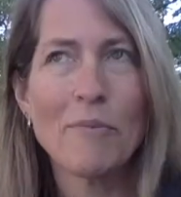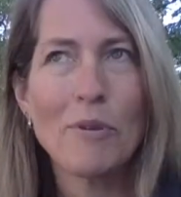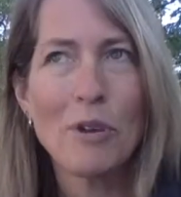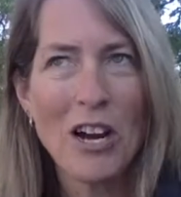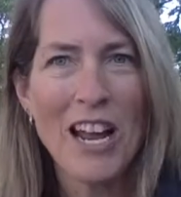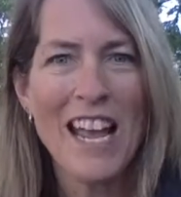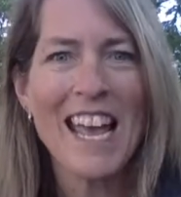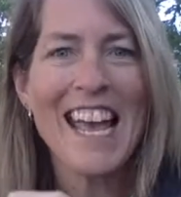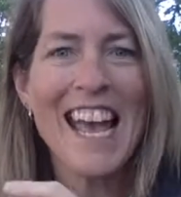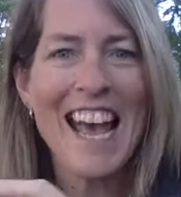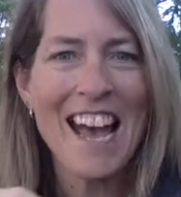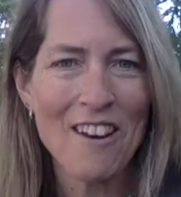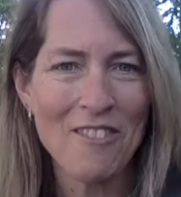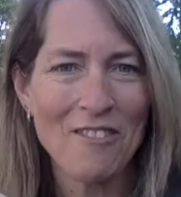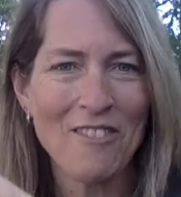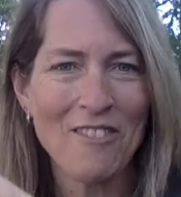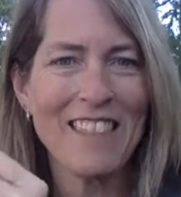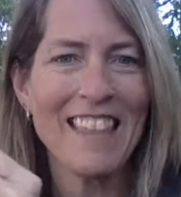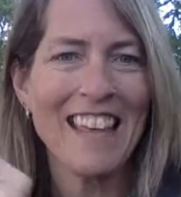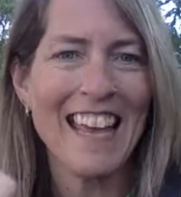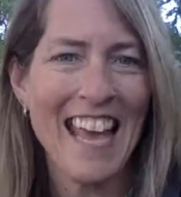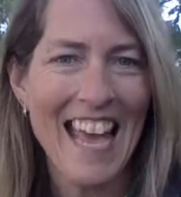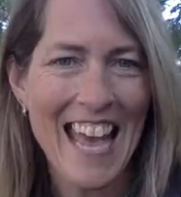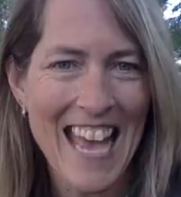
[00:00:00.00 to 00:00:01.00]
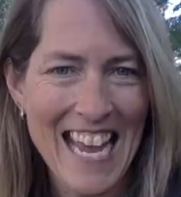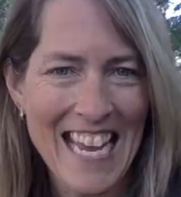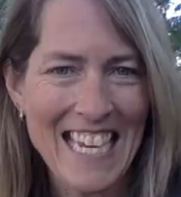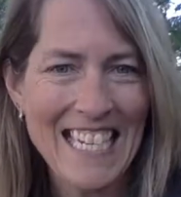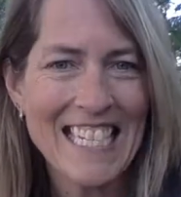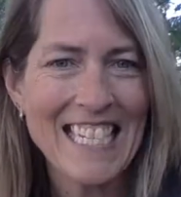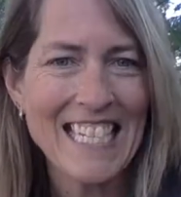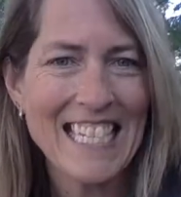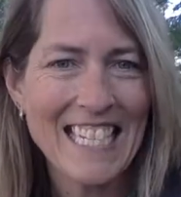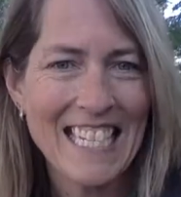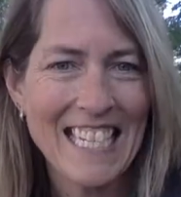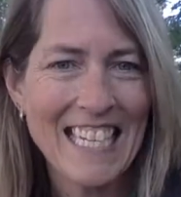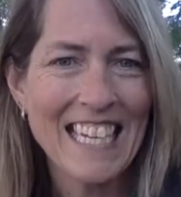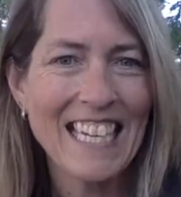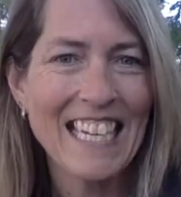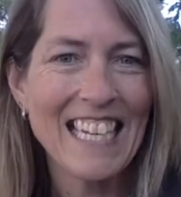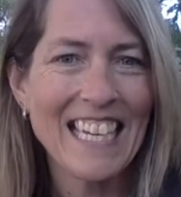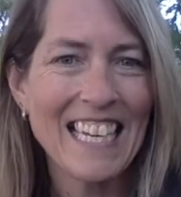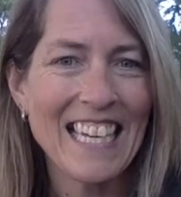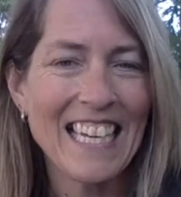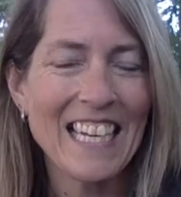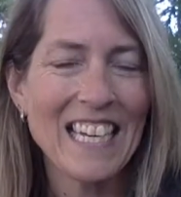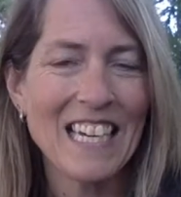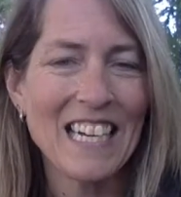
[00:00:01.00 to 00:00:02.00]
Pray out the hate
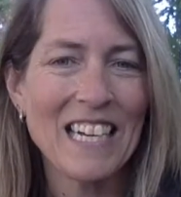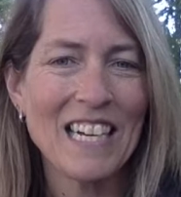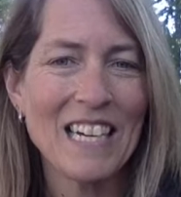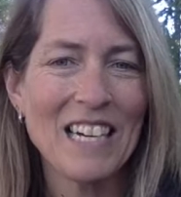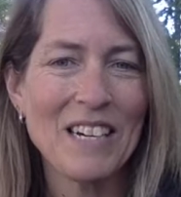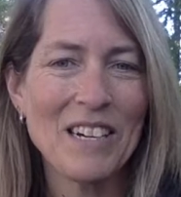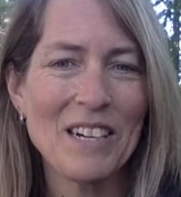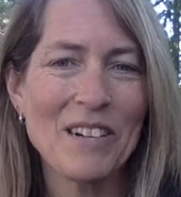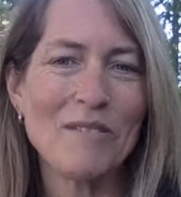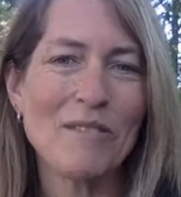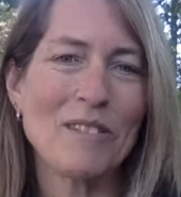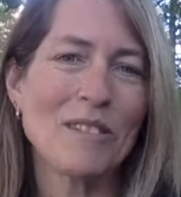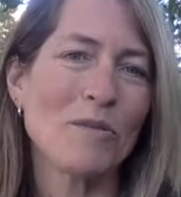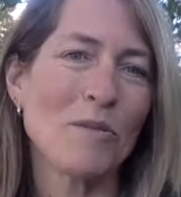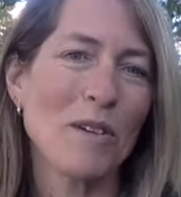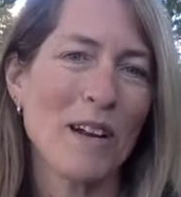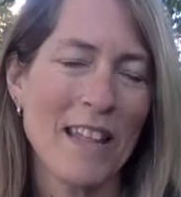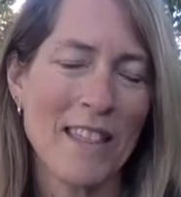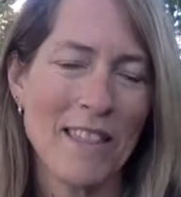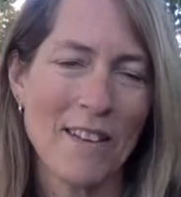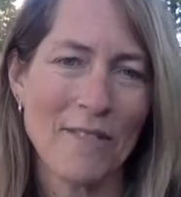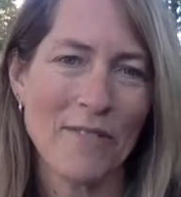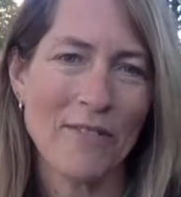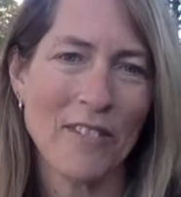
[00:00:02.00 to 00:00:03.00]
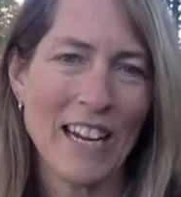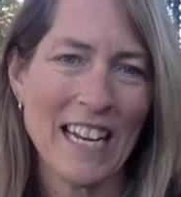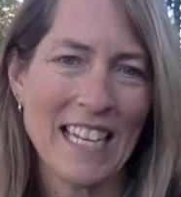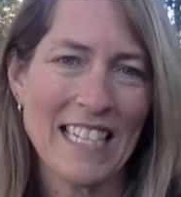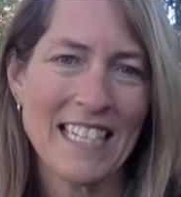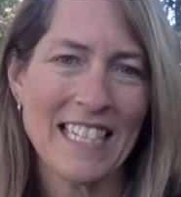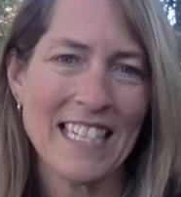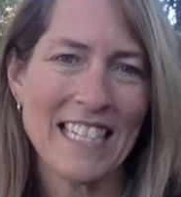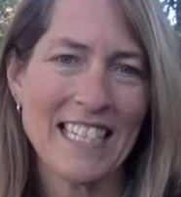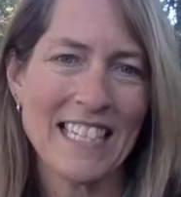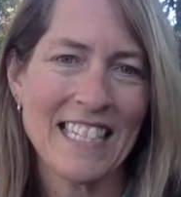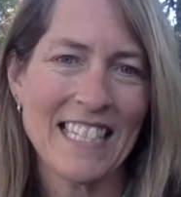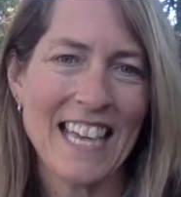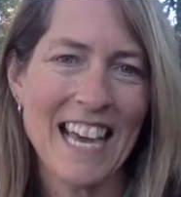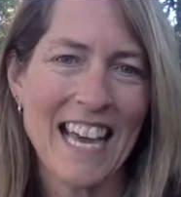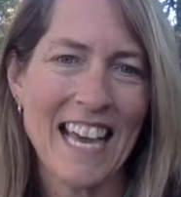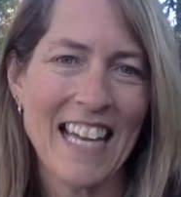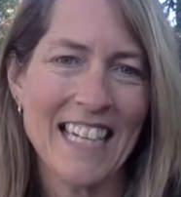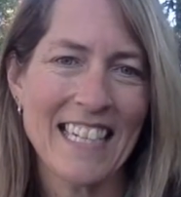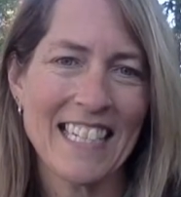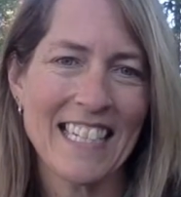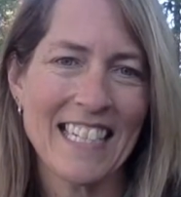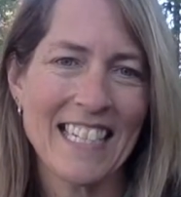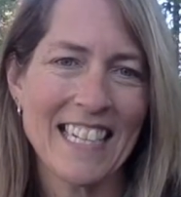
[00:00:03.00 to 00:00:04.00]
was one of the phrases
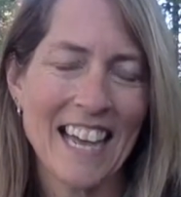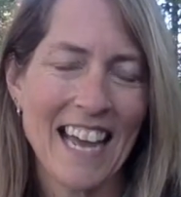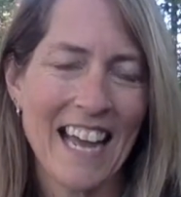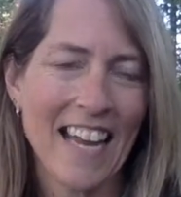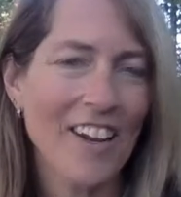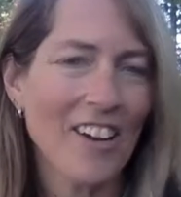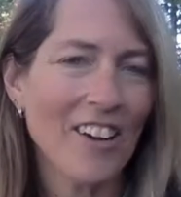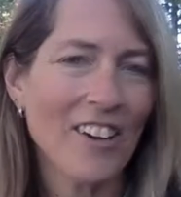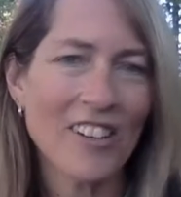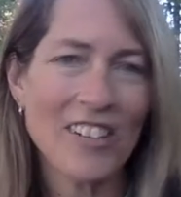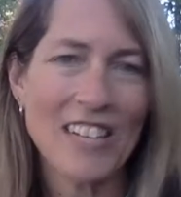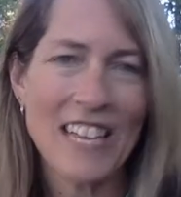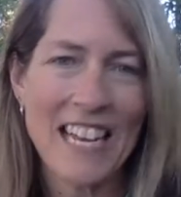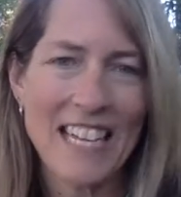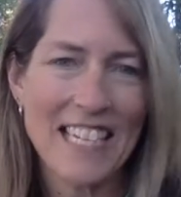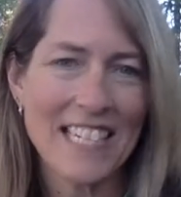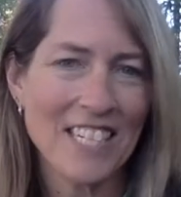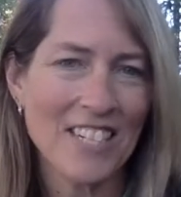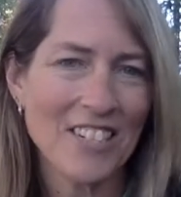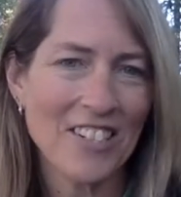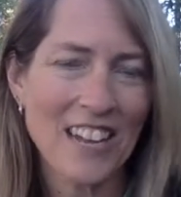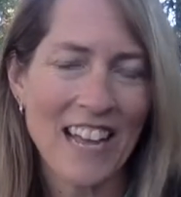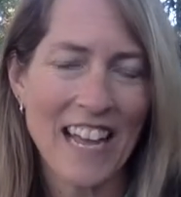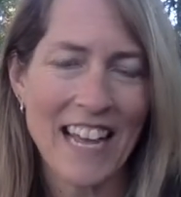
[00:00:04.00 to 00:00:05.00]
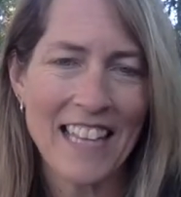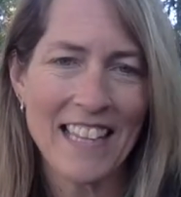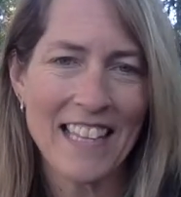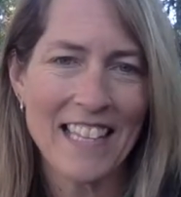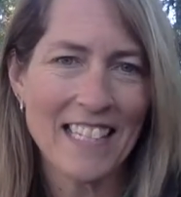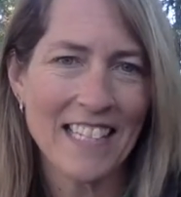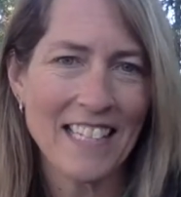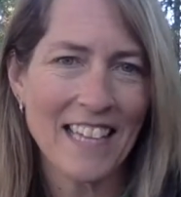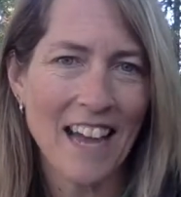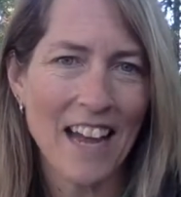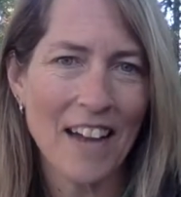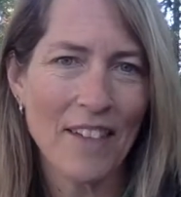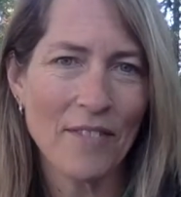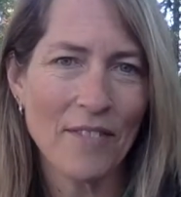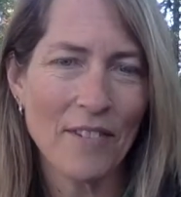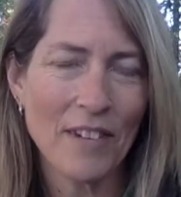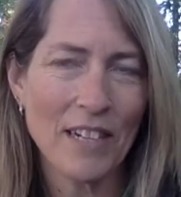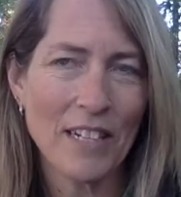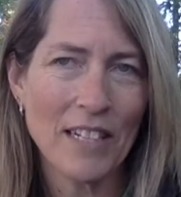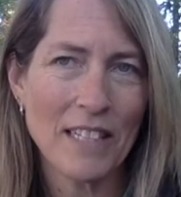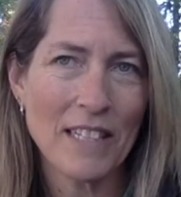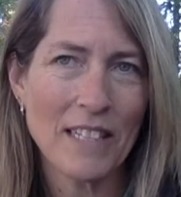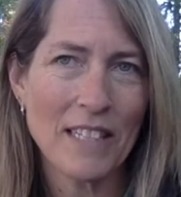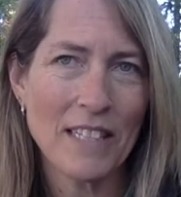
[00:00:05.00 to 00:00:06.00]
that I heard yesterday at this
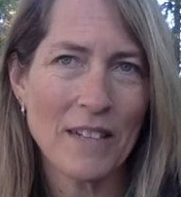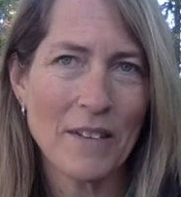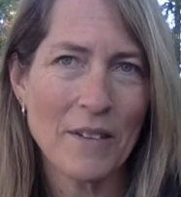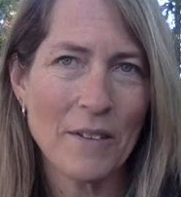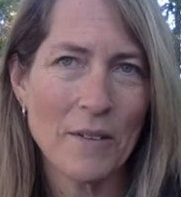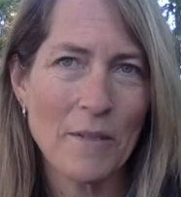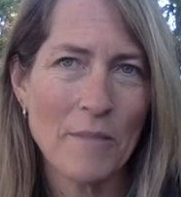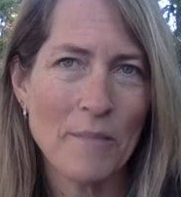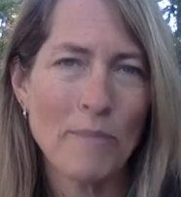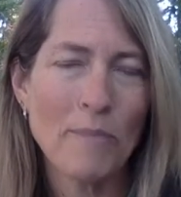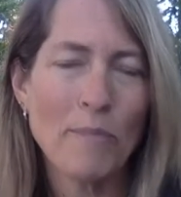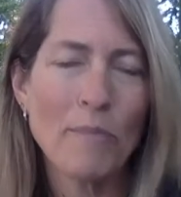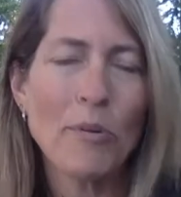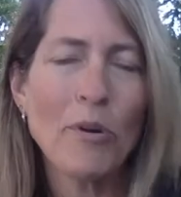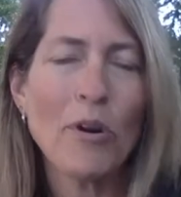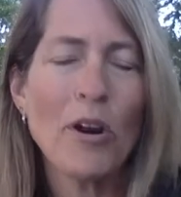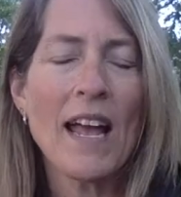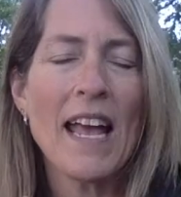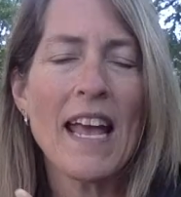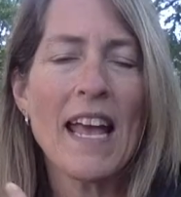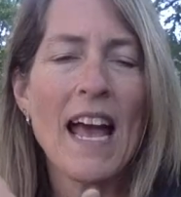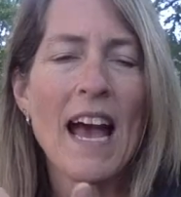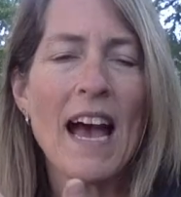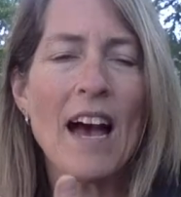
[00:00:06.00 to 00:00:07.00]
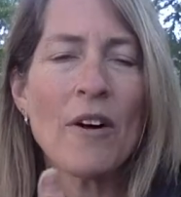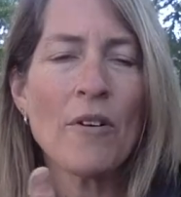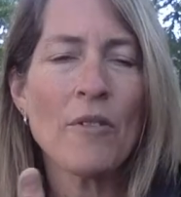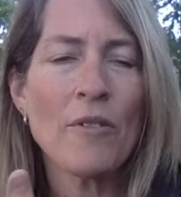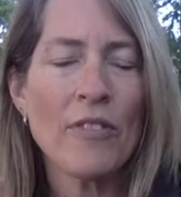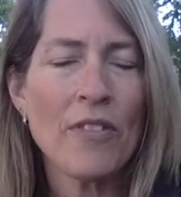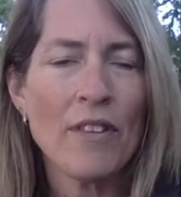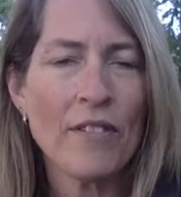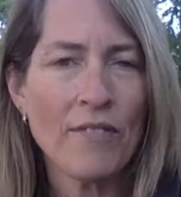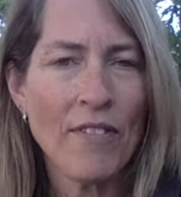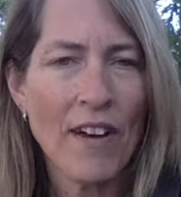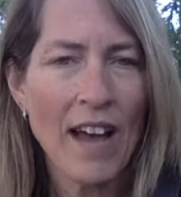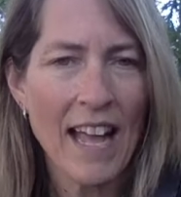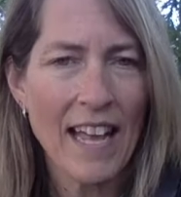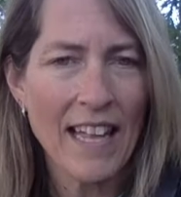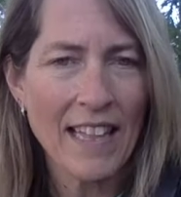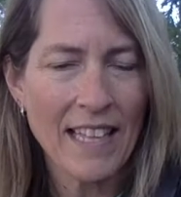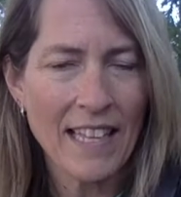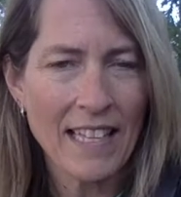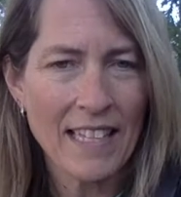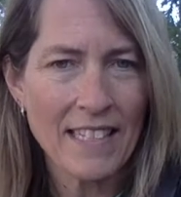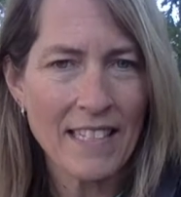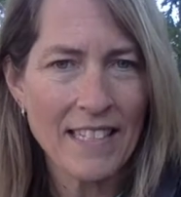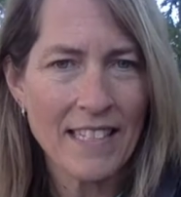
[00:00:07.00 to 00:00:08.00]
conference. Pray out the
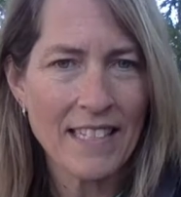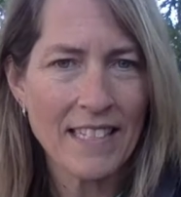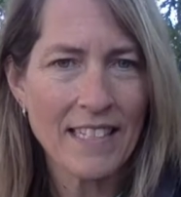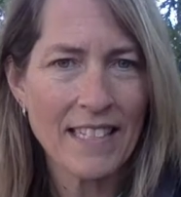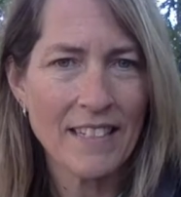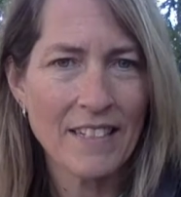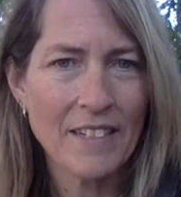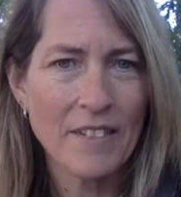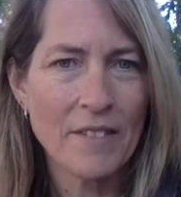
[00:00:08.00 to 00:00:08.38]
violence.